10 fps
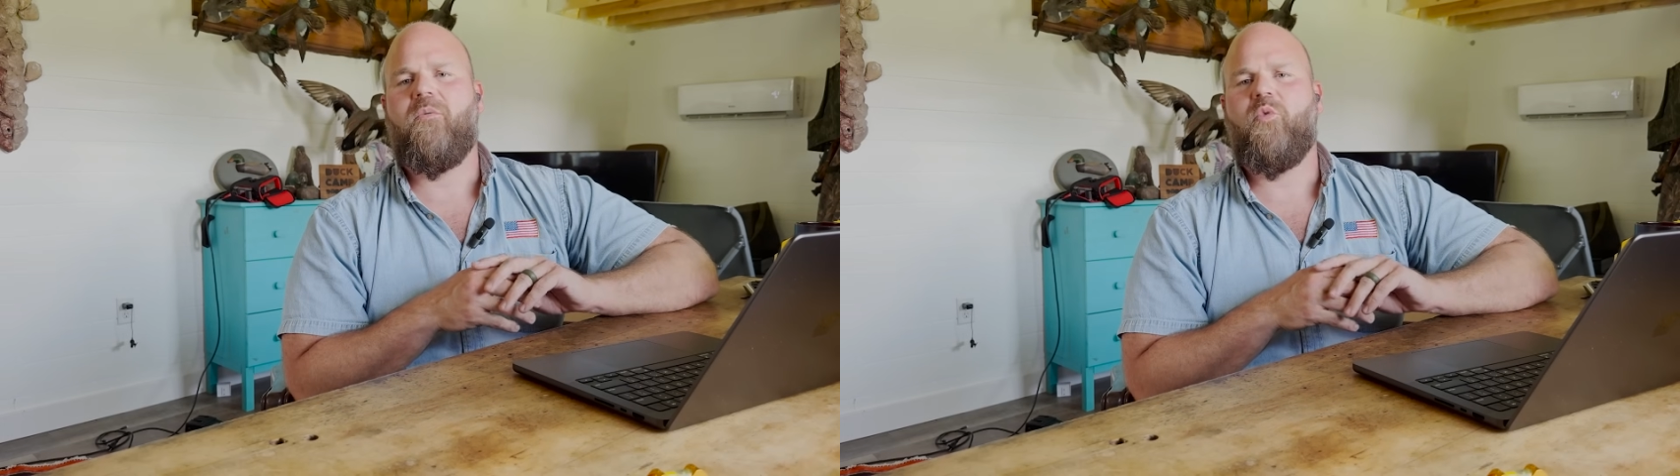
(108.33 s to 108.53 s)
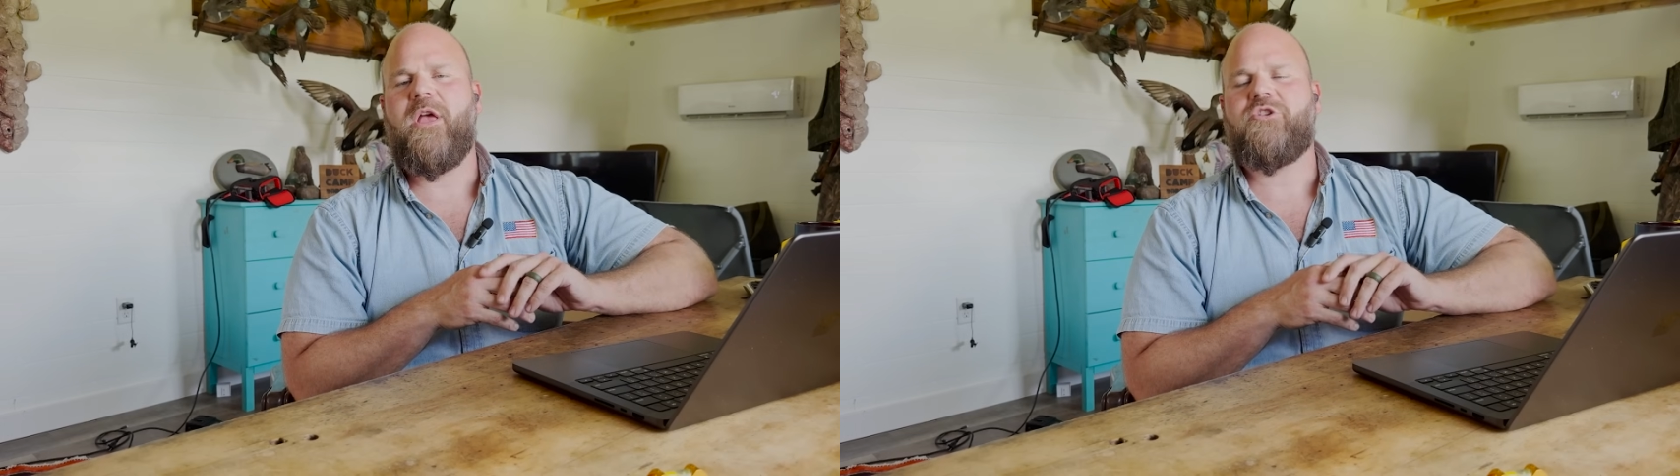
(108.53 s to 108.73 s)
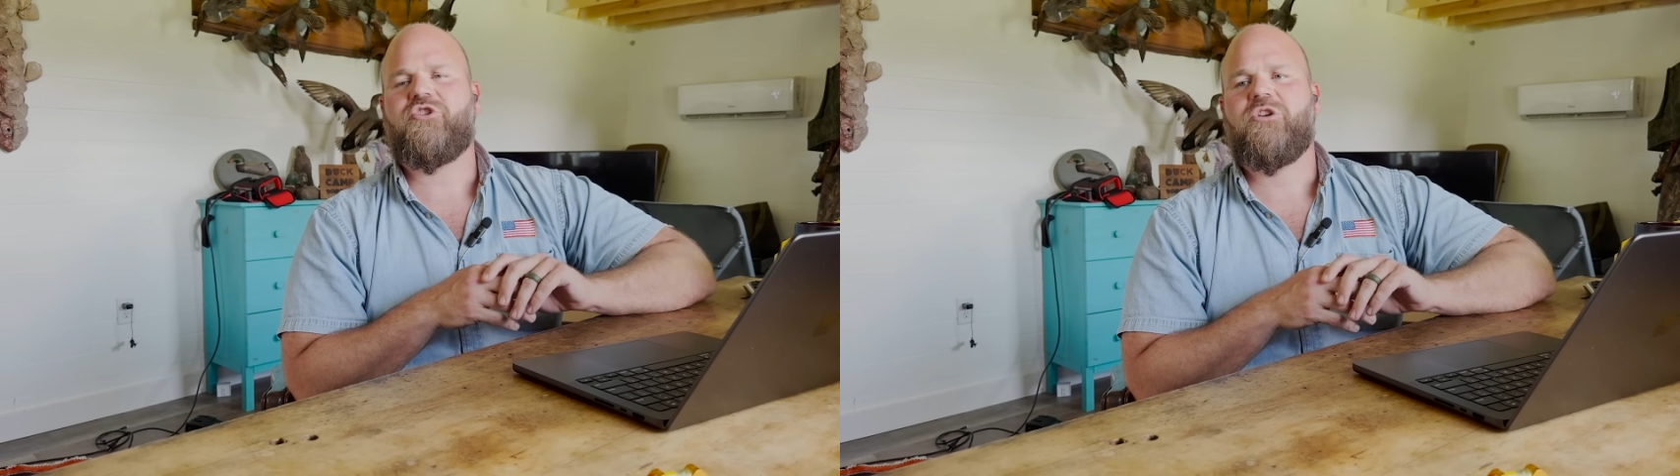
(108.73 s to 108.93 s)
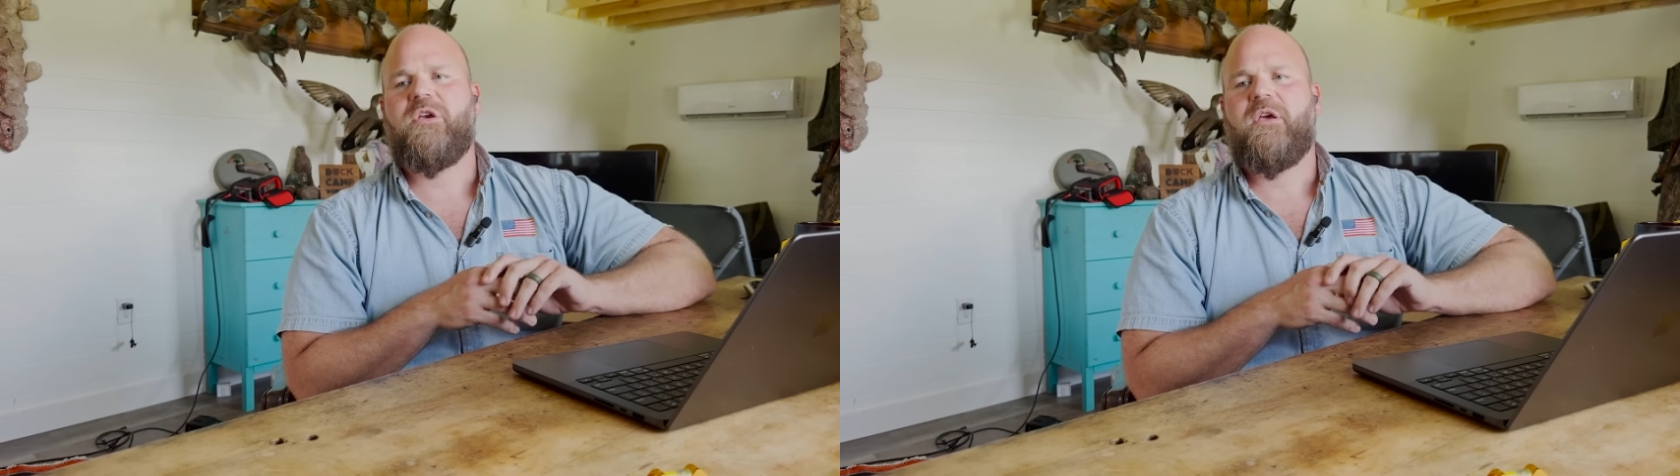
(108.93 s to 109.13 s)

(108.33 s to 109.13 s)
which